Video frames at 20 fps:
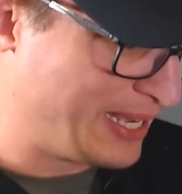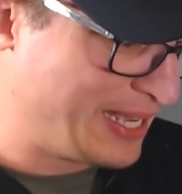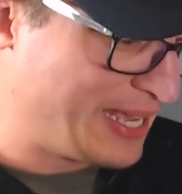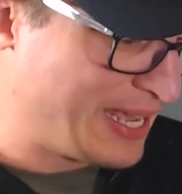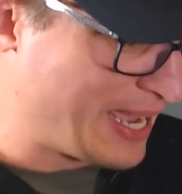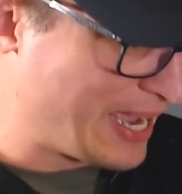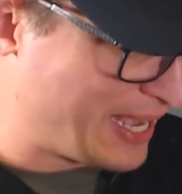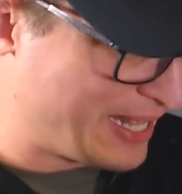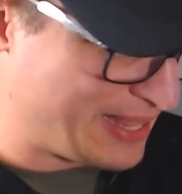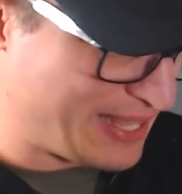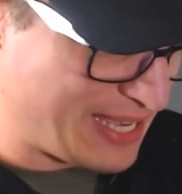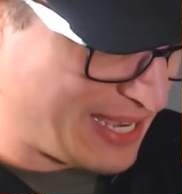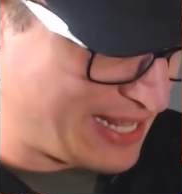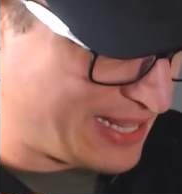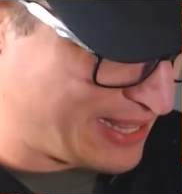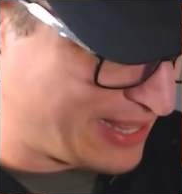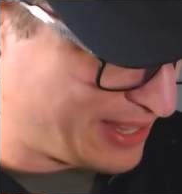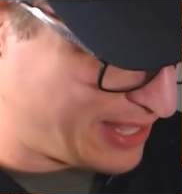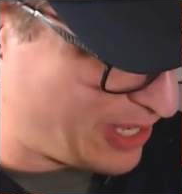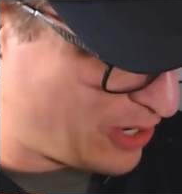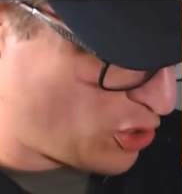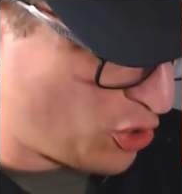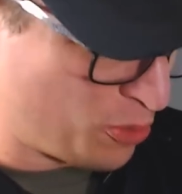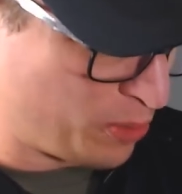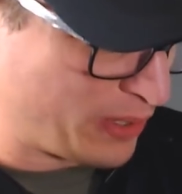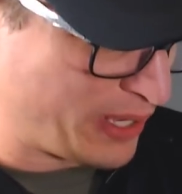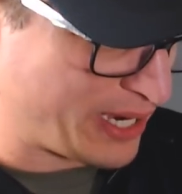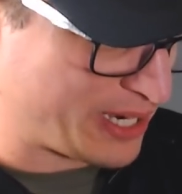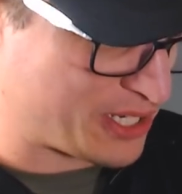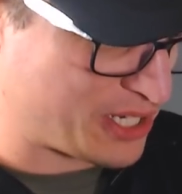And then the All
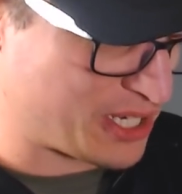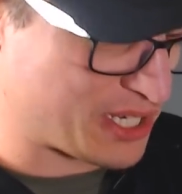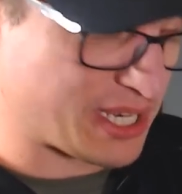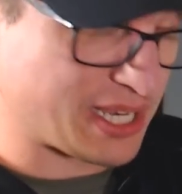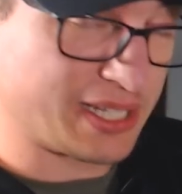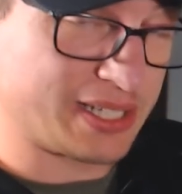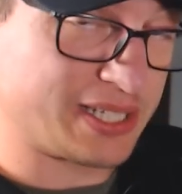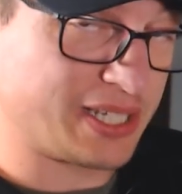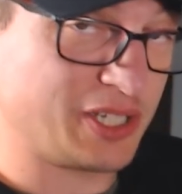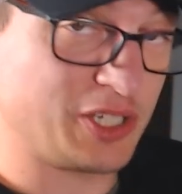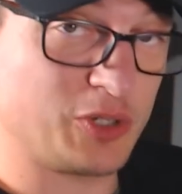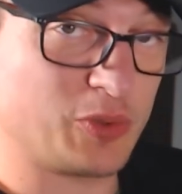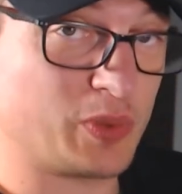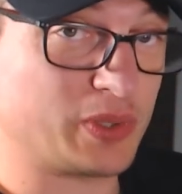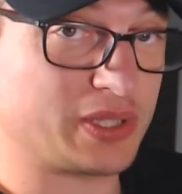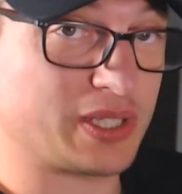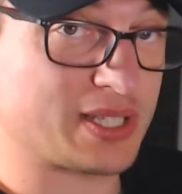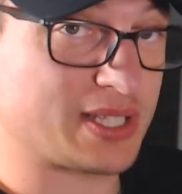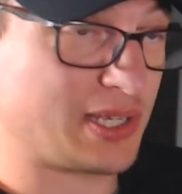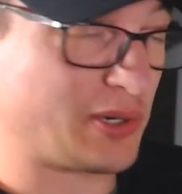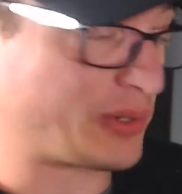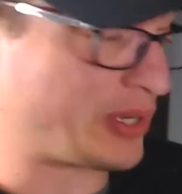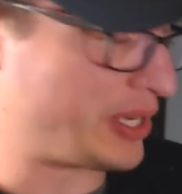Blacks just continue with the silky